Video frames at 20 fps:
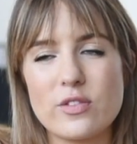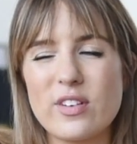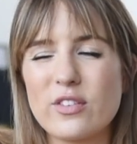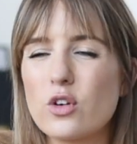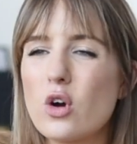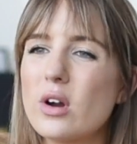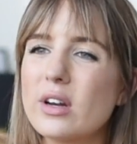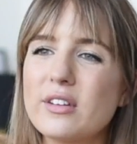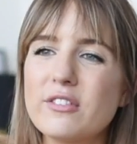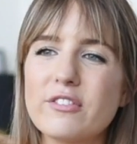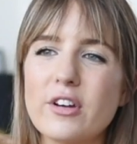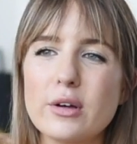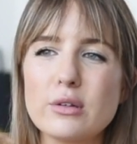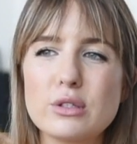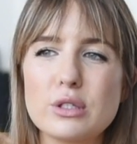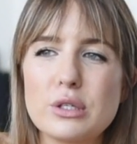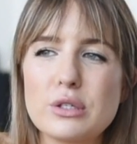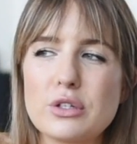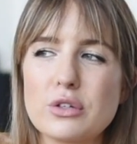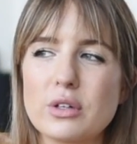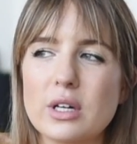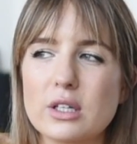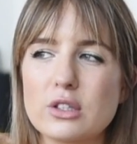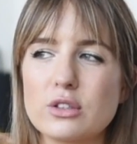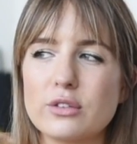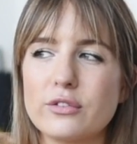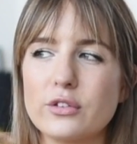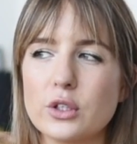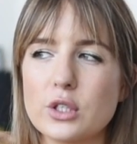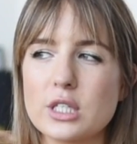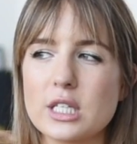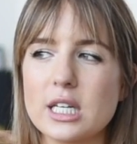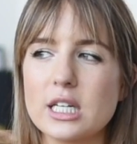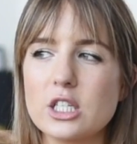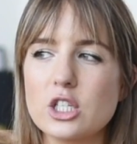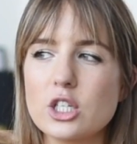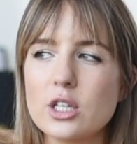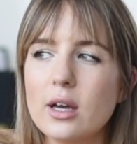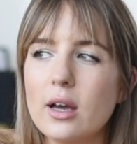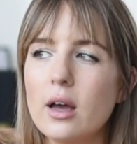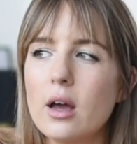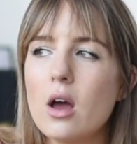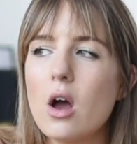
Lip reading: If I've got any photos or extra footage